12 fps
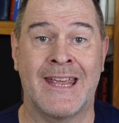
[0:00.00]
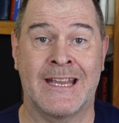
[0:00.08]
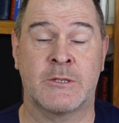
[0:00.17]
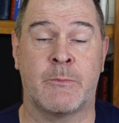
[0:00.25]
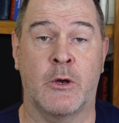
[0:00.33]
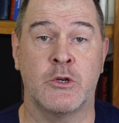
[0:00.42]

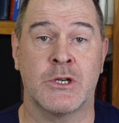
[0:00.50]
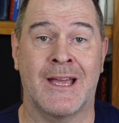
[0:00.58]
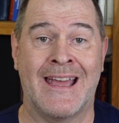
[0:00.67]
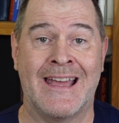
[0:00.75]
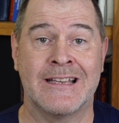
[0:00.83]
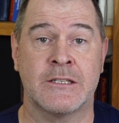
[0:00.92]
exposure
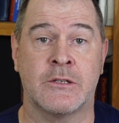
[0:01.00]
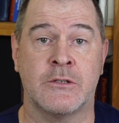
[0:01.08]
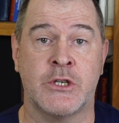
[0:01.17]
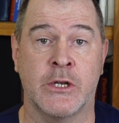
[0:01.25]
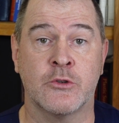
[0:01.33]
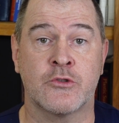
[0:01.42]
as
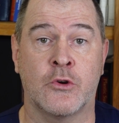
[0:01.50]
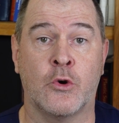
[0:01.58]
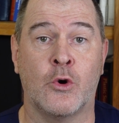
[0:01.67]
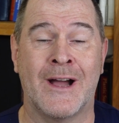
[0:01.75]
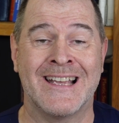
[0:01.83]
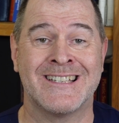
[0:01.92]
children
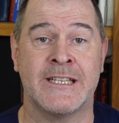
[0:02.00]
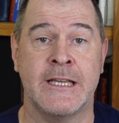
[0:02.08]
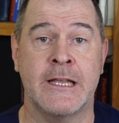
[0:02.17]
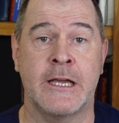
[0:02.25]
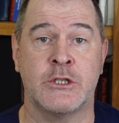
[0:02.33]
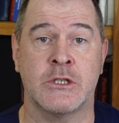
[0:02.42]
or as
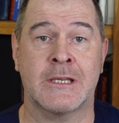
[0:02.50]
teenagers